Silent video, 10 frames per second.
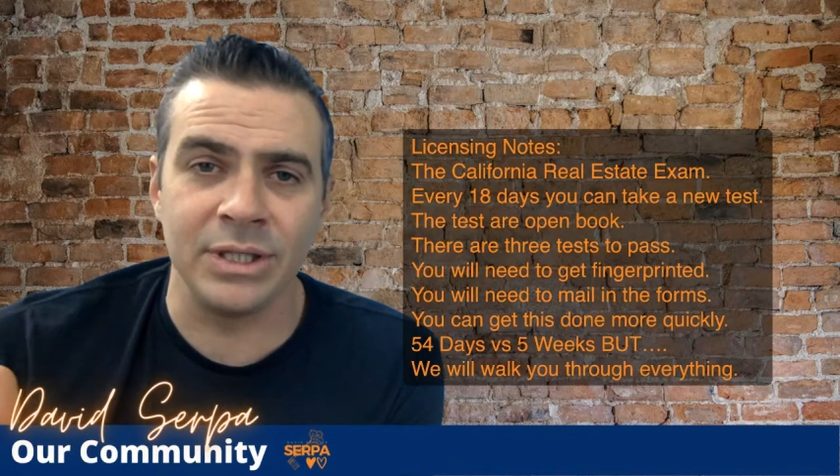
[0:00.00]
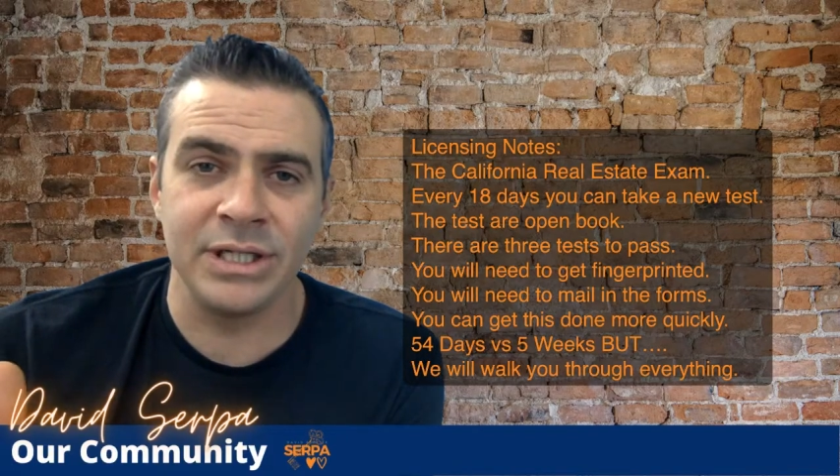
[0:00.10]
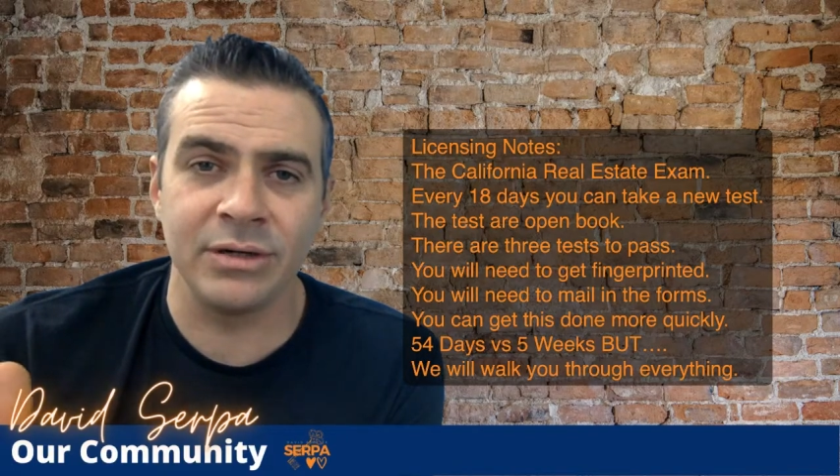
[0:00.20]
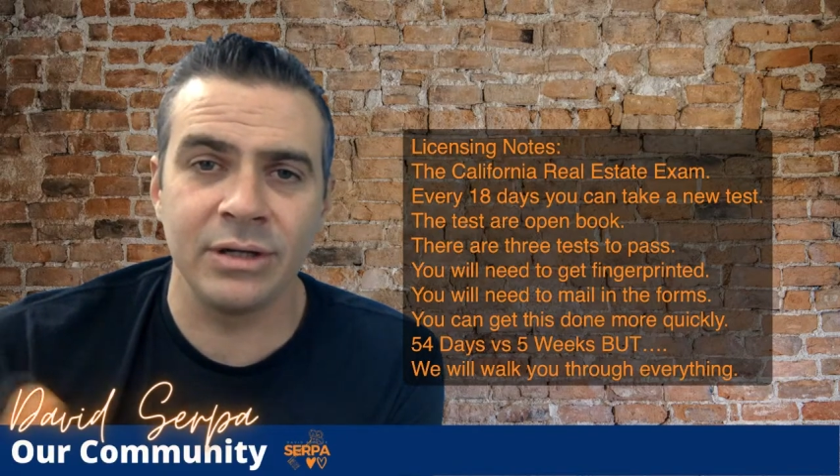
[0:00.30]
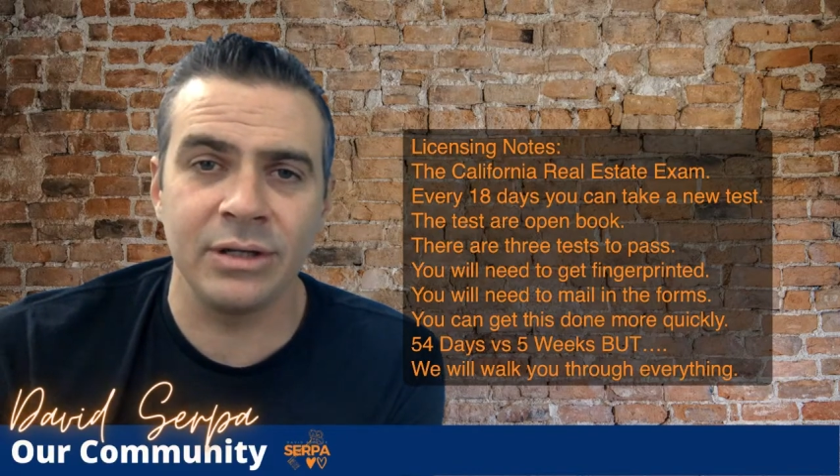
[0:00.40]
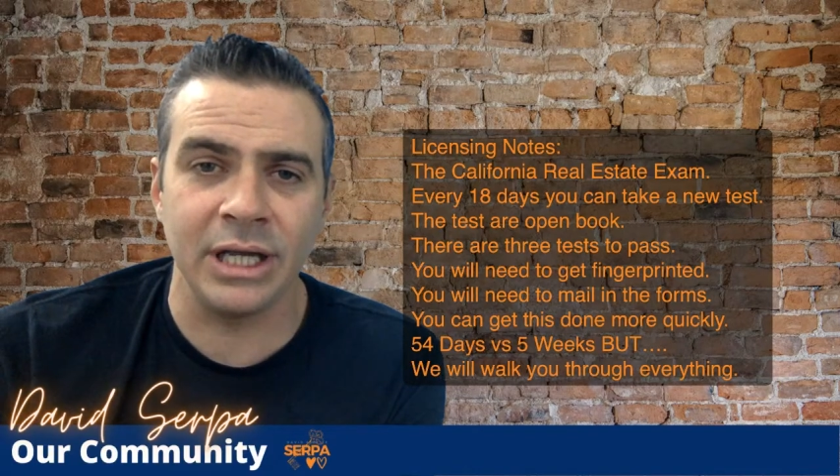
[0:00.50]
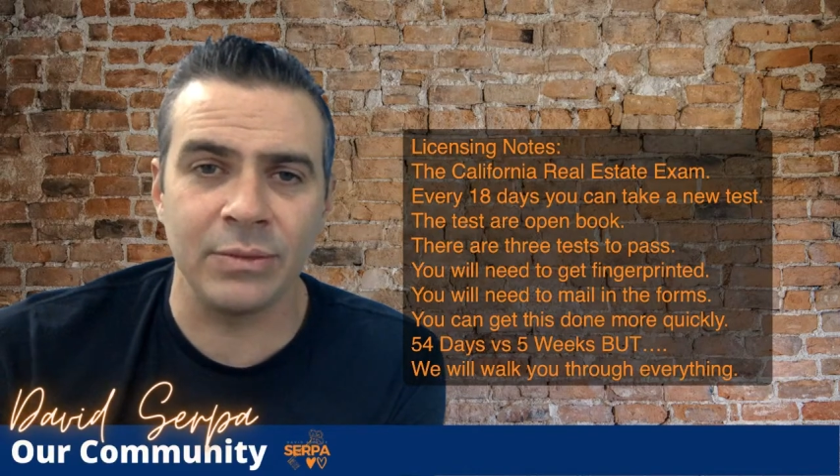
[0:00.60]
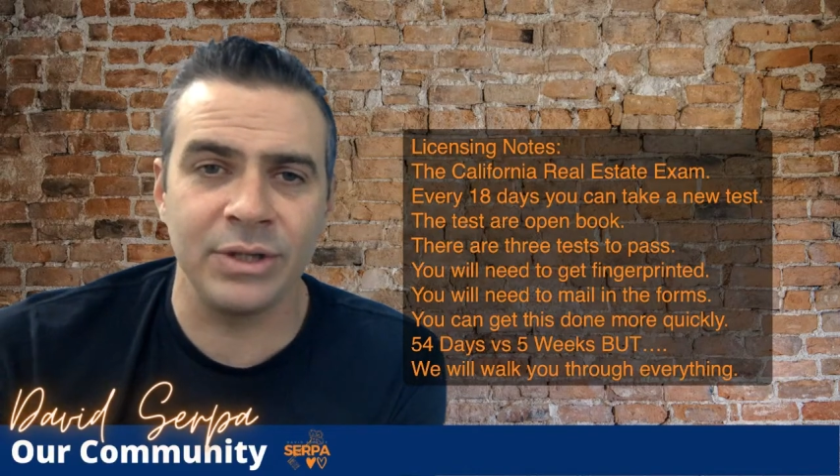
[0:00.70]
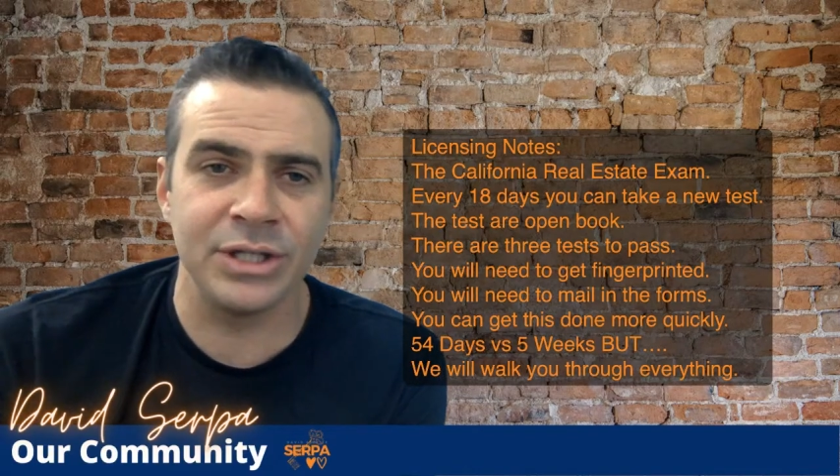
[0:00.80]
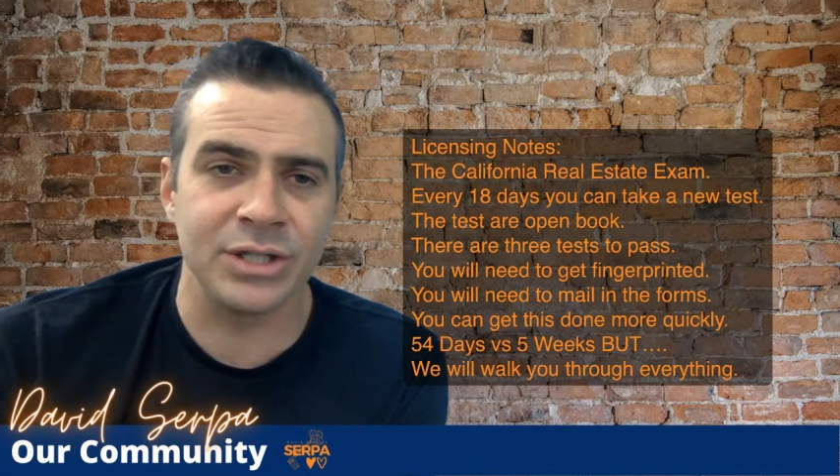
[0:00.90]
material
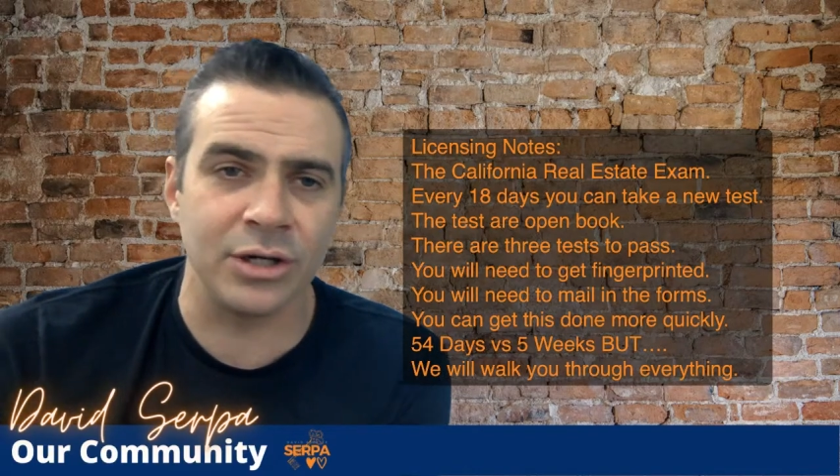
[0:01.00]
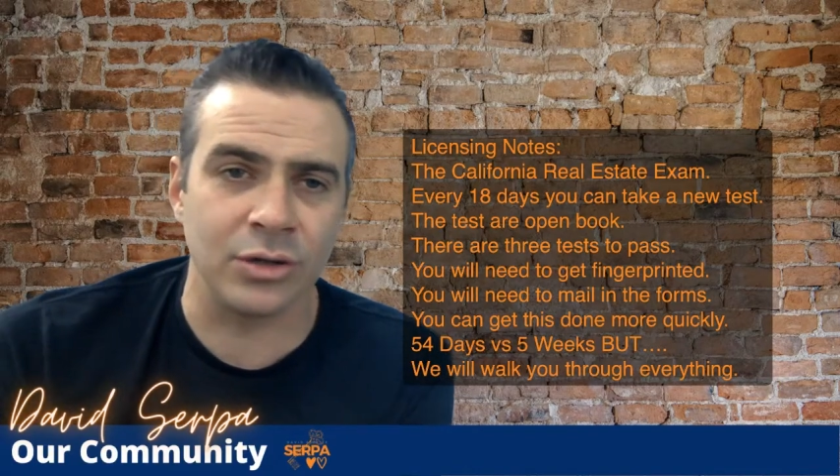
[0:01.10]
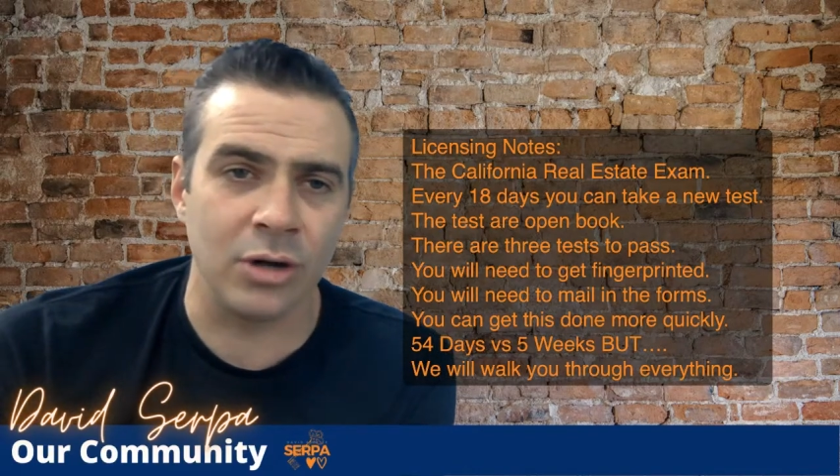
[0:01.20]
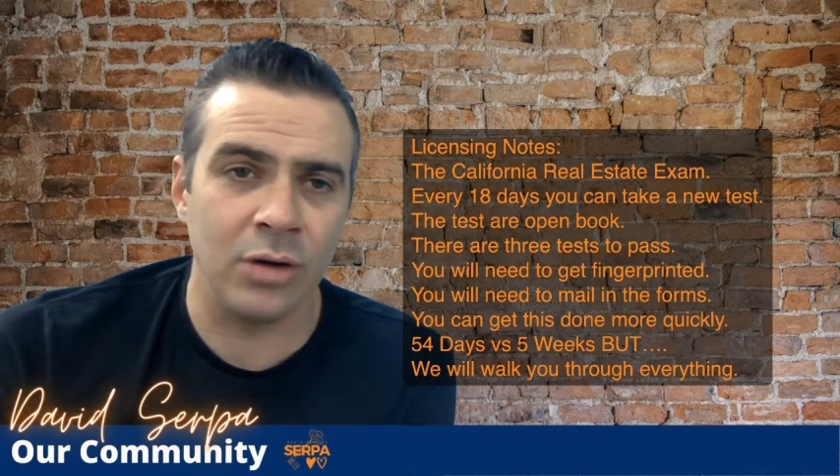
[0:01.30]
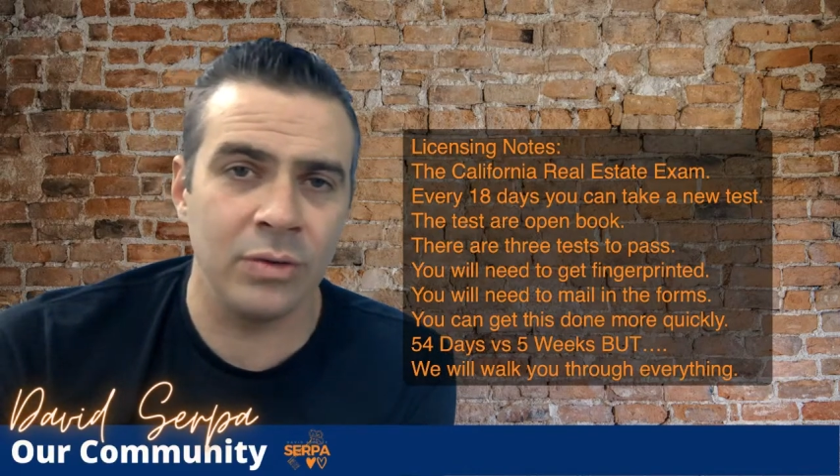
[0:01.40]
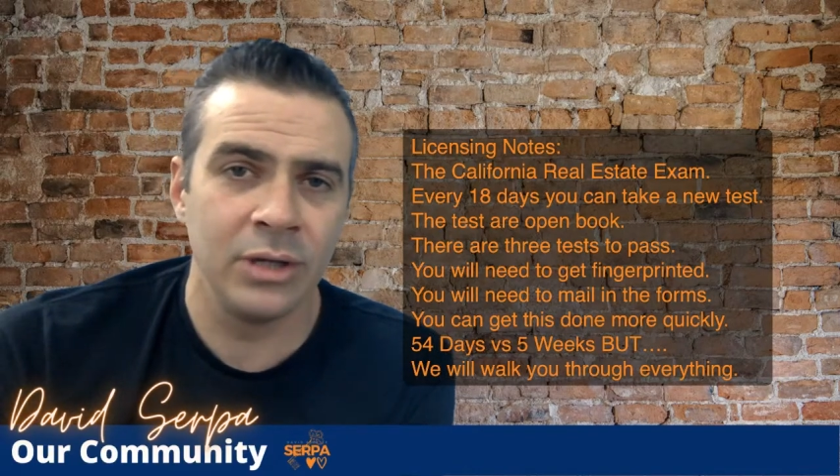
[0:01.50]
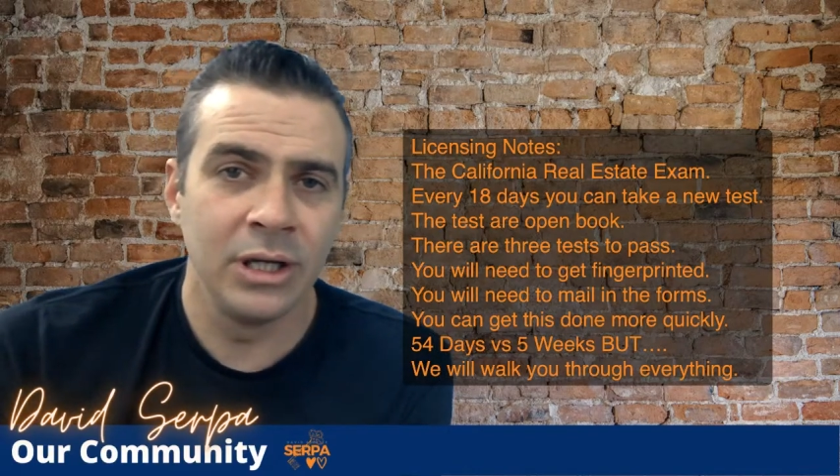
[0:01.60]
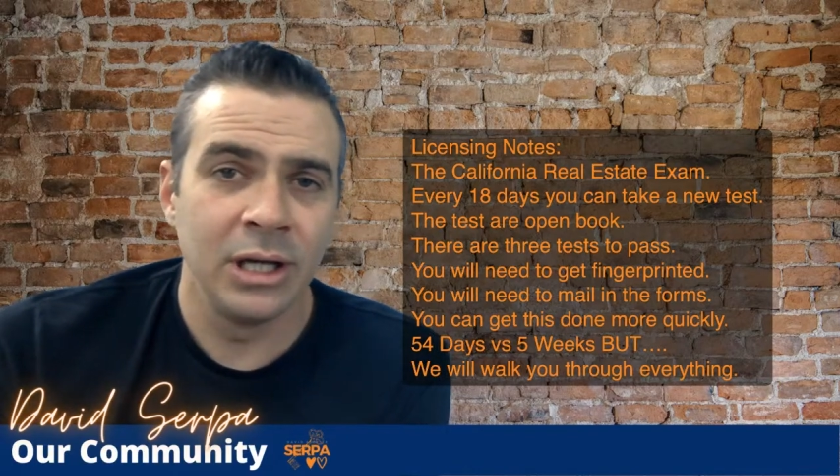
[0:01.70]
and read this on your own.